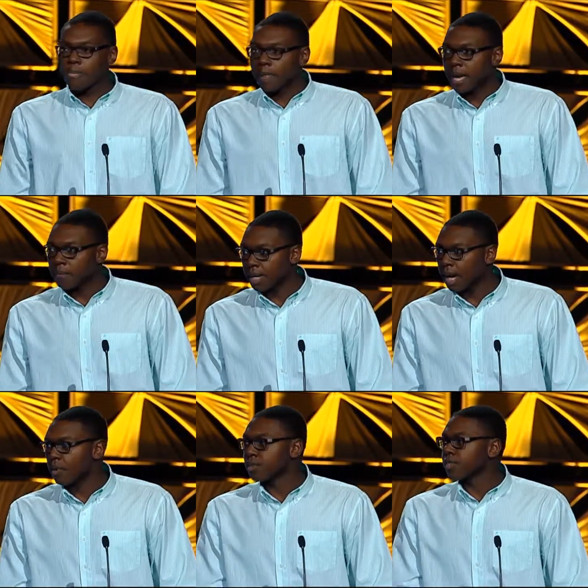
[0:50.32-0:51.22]
I mean,
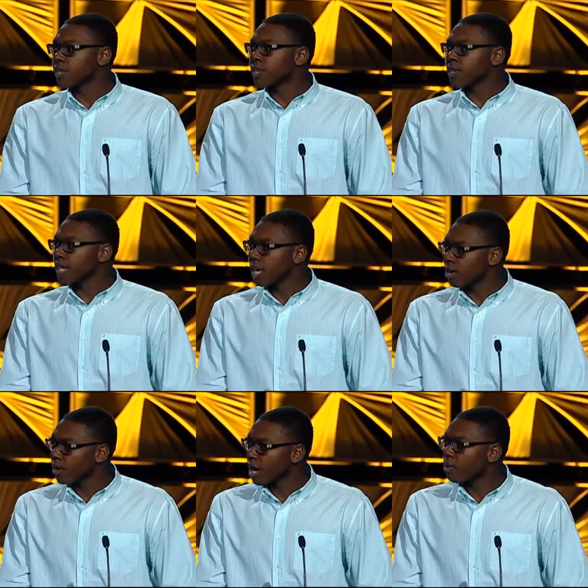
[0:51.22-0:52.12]
I was a good
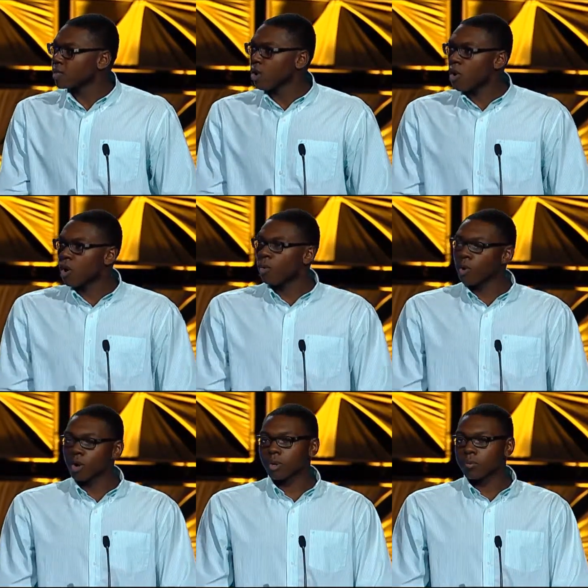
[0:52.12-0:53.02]
thinker and I was a hard
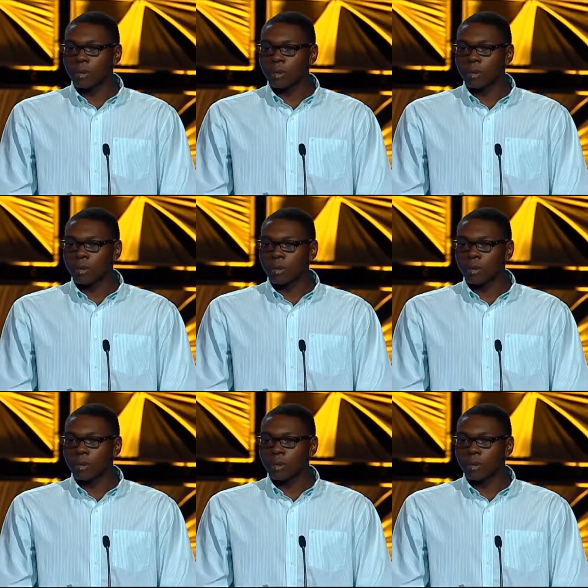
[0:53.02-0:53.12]
worker,